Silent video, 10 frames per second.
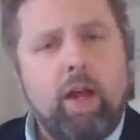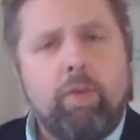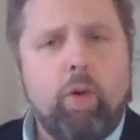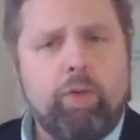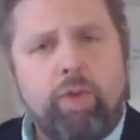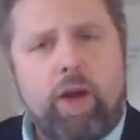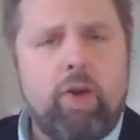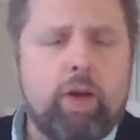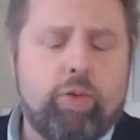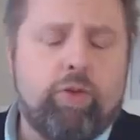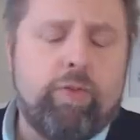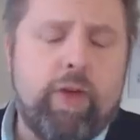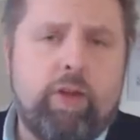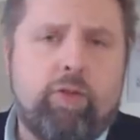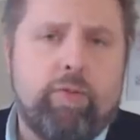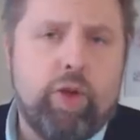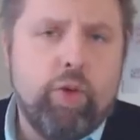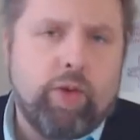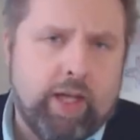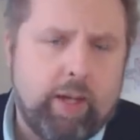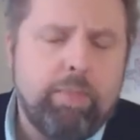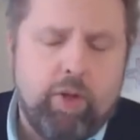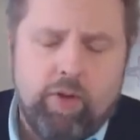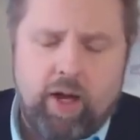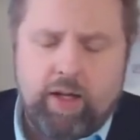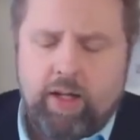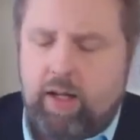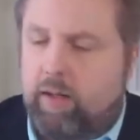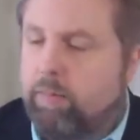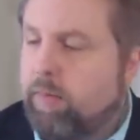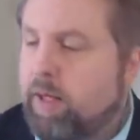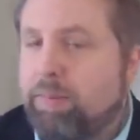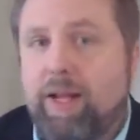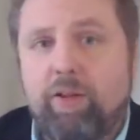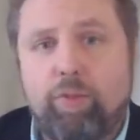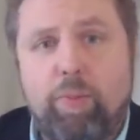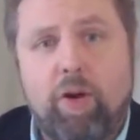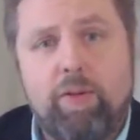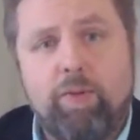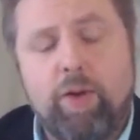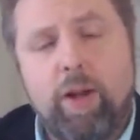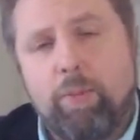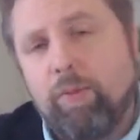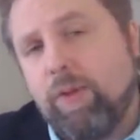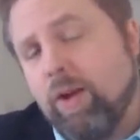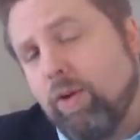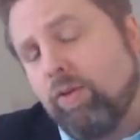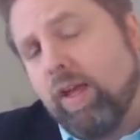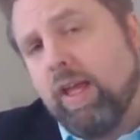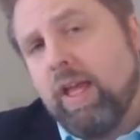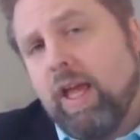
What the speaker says: Now, of course, Farage was the face of UKIP, the United Kingdom Independence Party, for a number of years.